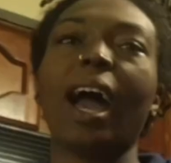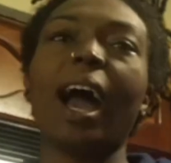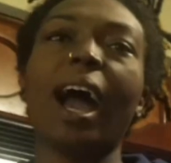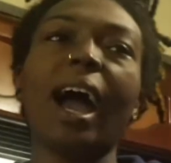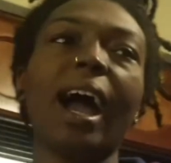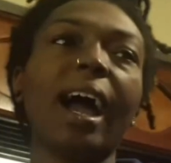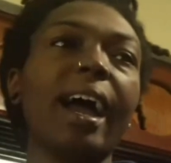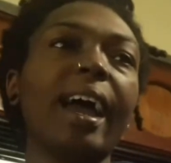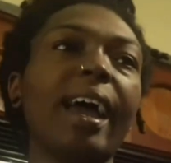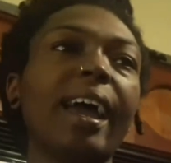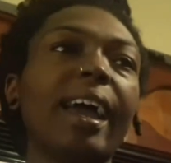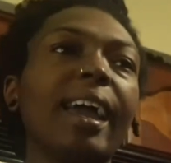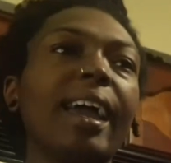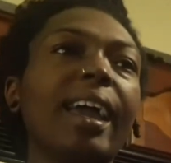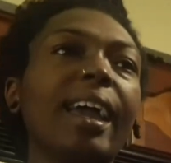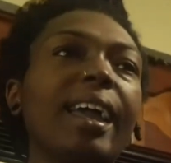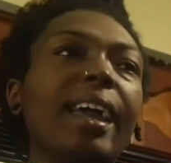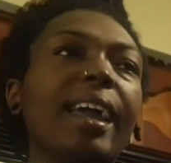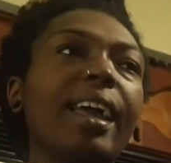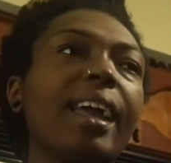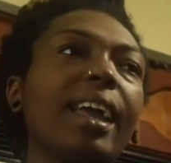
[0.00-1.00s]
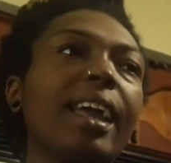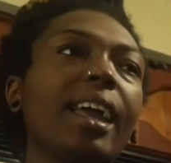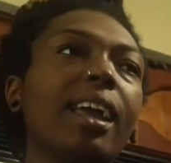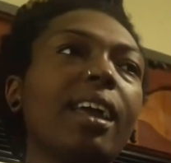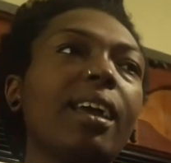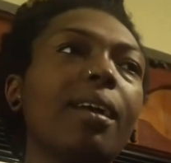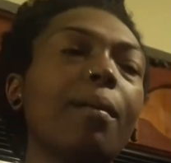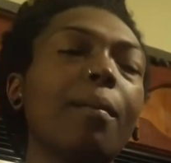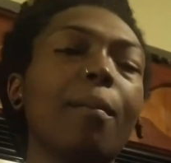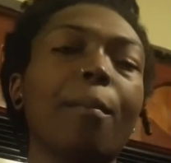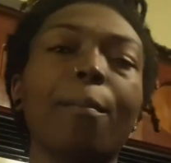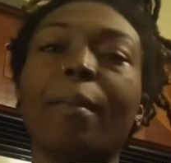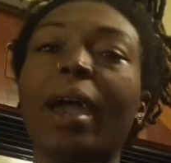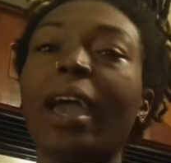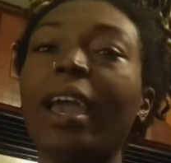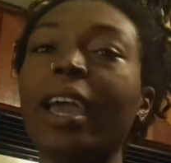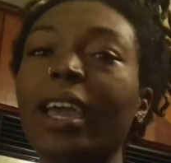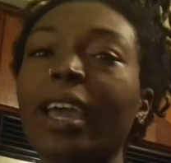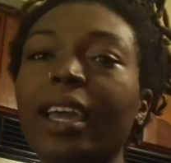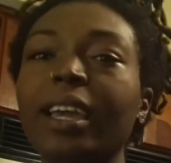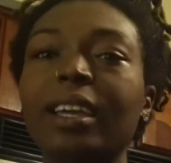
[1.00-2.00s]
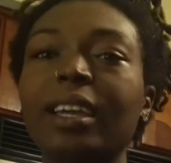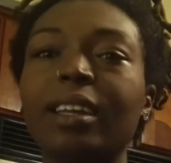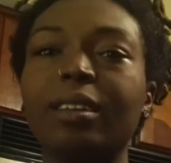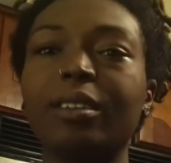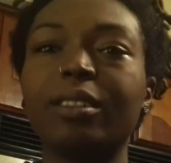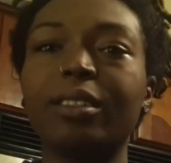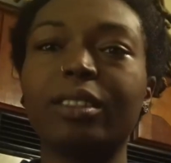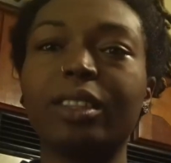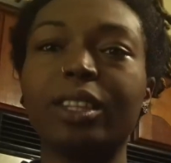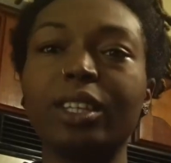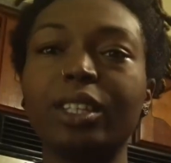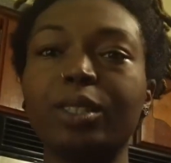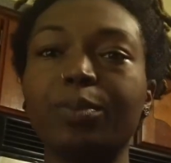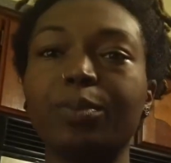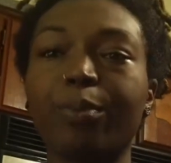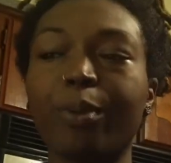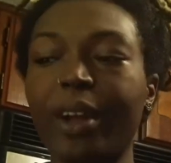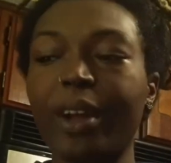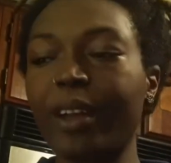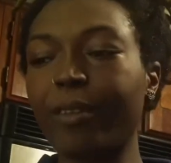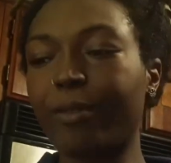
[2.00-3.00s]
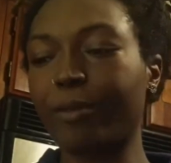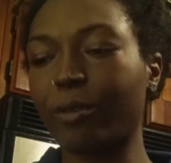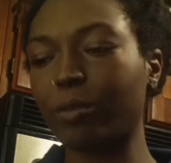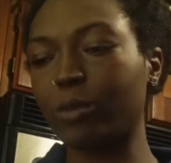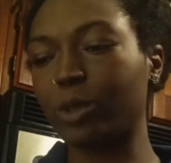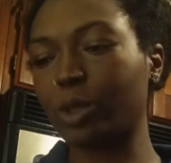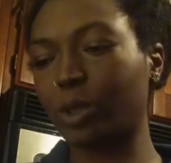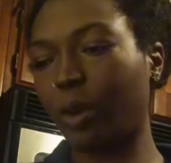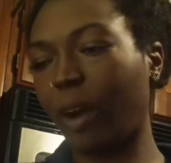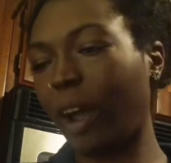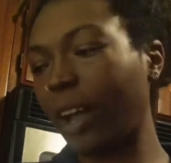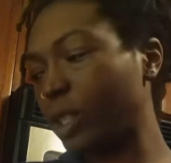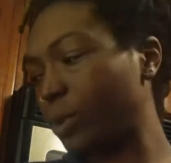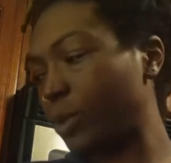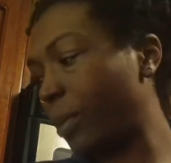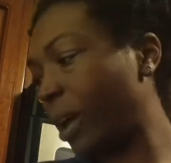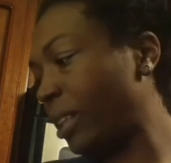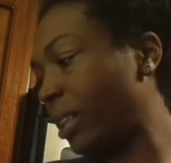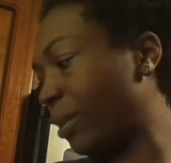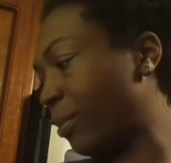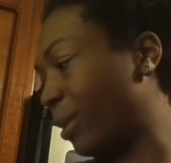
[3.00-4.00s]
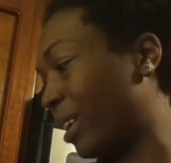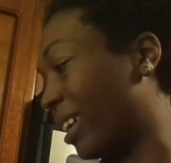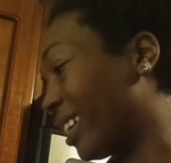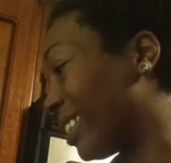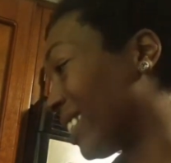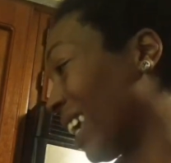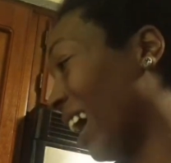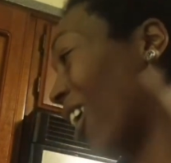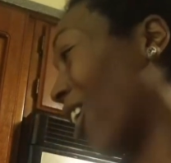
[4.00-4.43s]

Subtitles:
I made this bread from scratch mainly because I